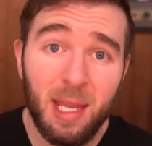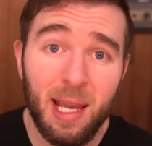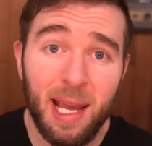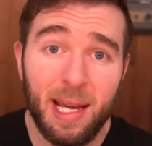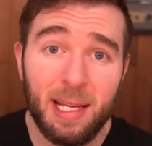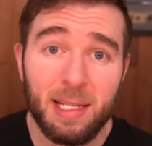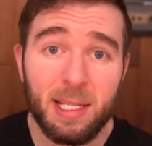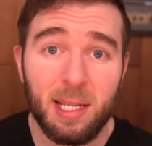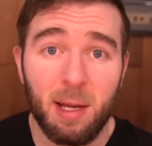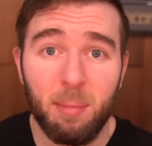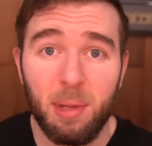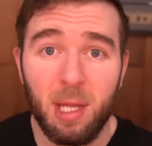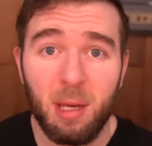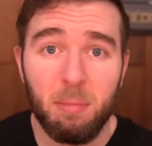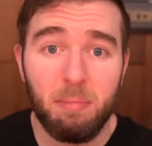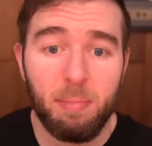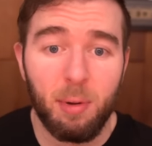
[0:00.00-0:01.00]
and some of
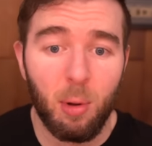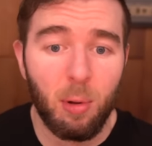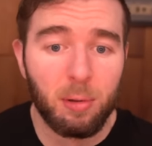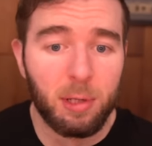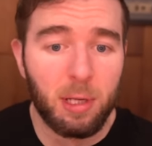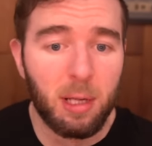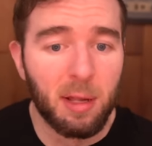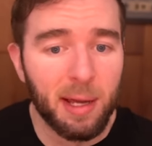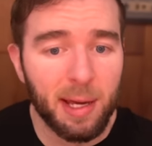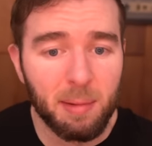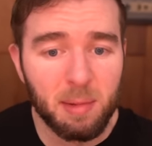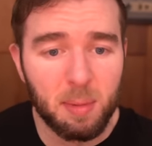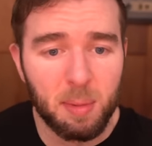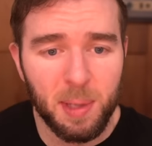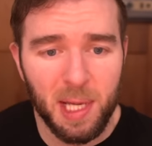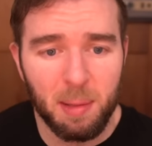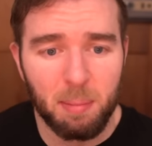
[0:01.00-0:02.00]
the bold claims
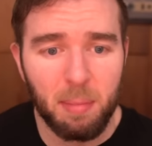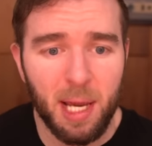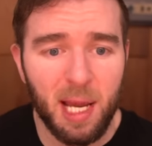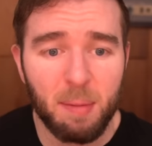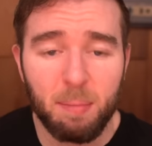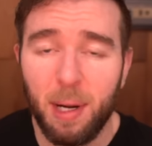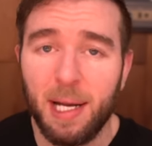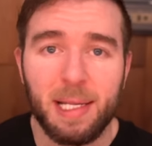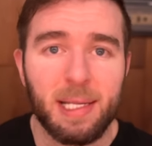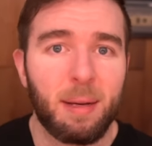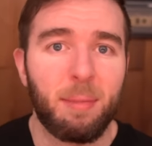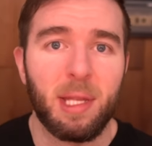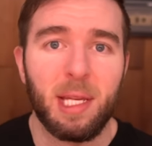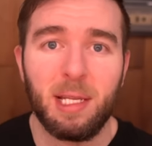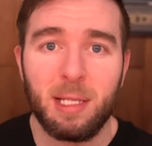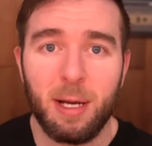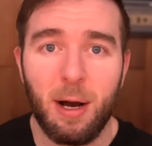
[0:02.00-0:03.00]
being made by some of
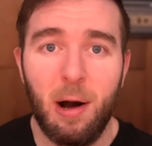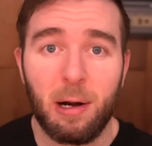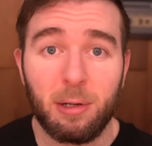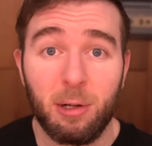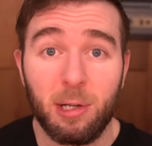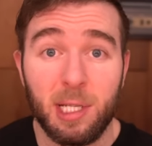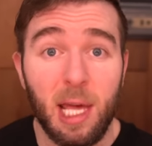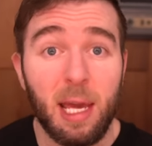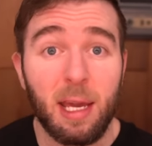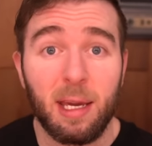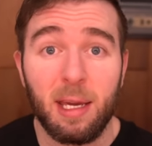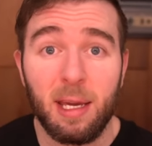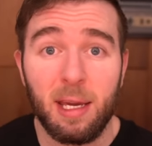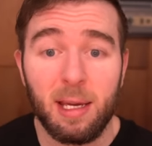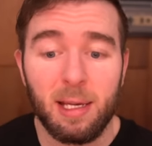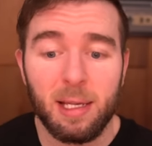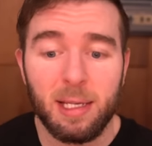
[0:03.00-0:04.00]
the doctors that he
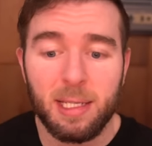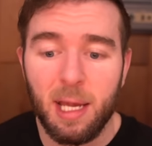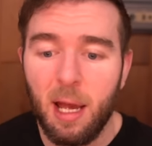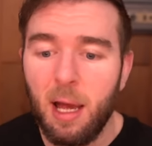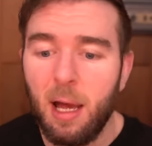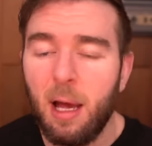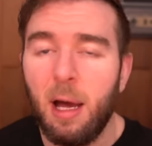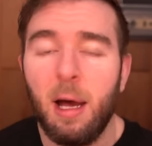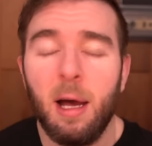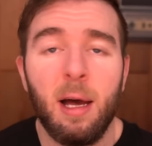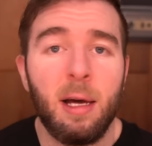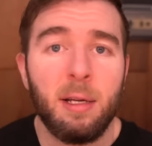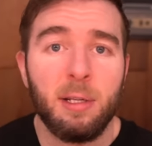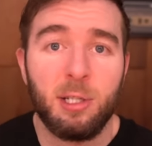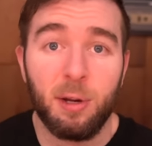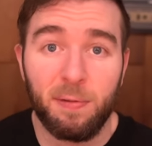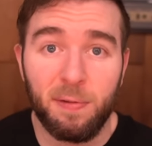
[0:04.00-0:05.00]
is
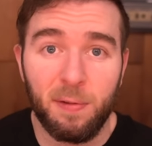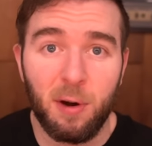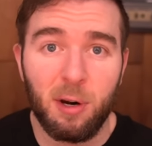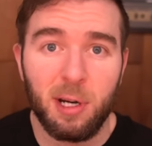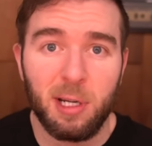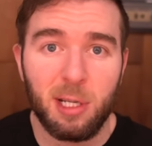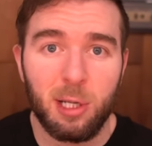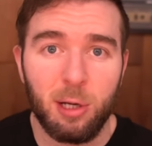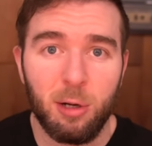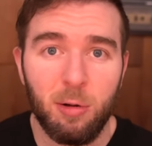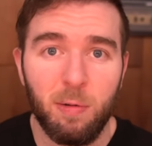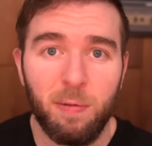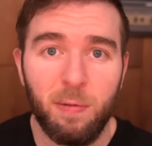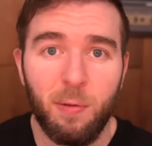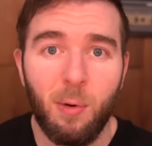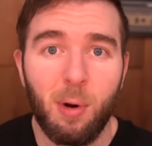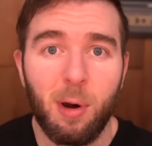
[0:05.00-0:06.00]
deferring to
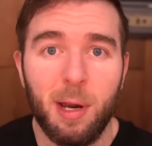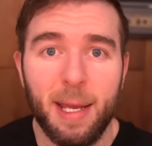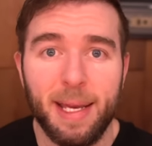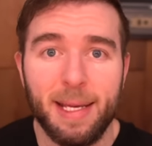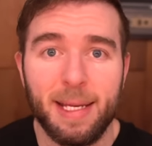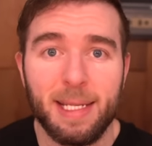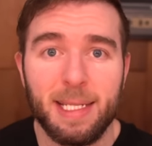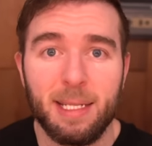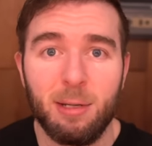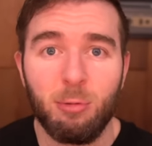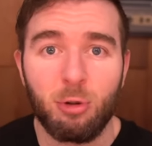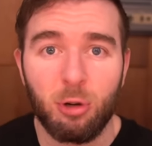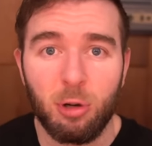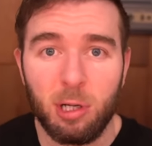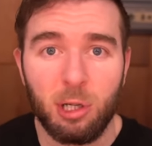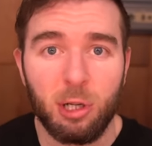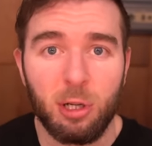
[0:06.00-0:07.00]
for his
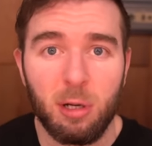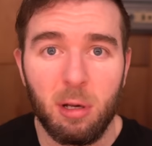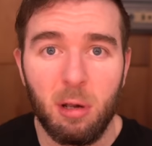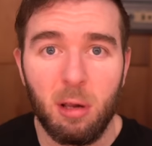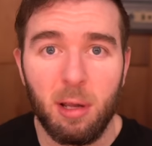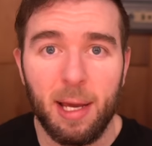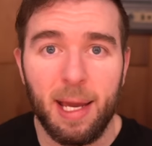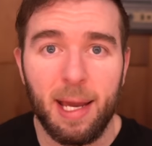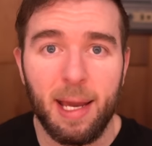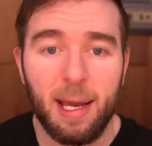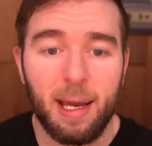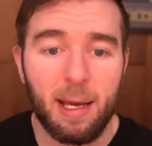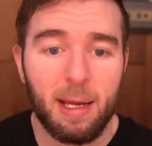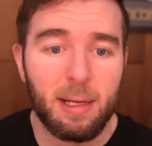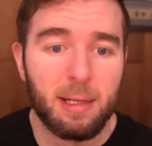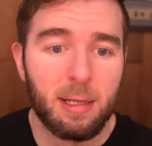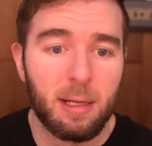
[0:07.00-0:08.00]
nutritional
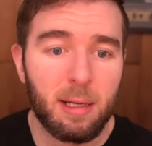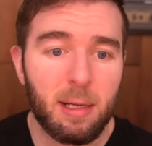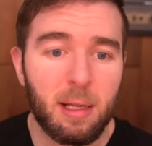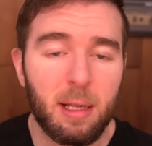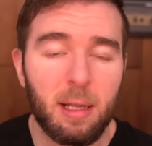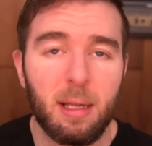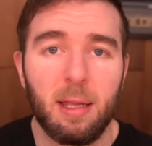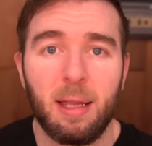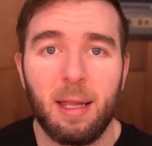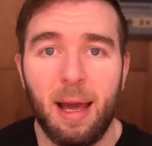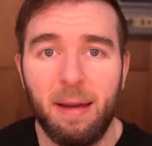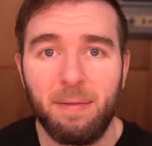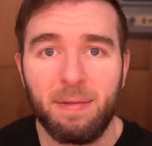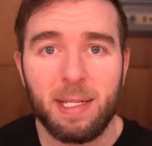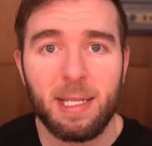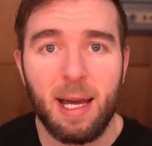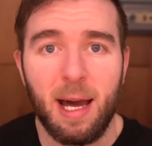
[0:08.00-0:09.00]
and
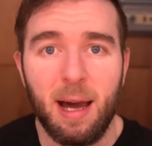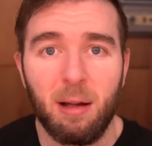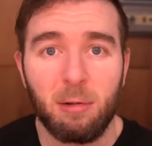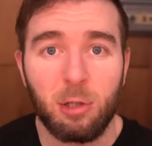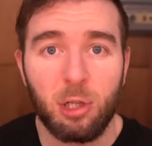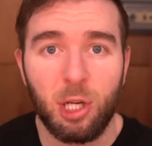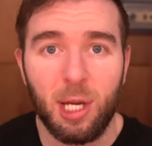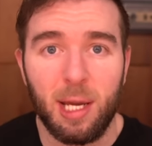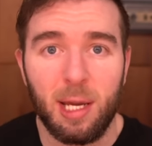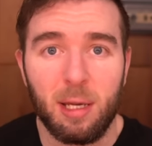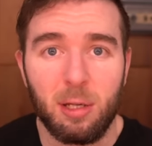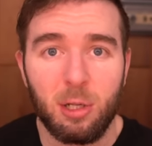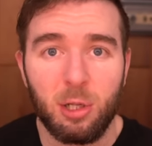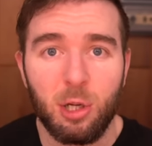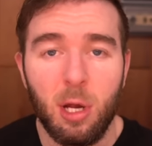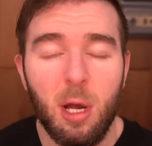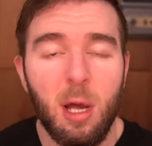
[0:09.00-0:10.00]
lifestyle
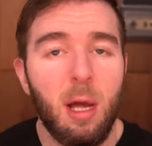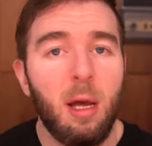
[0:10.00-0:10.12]
change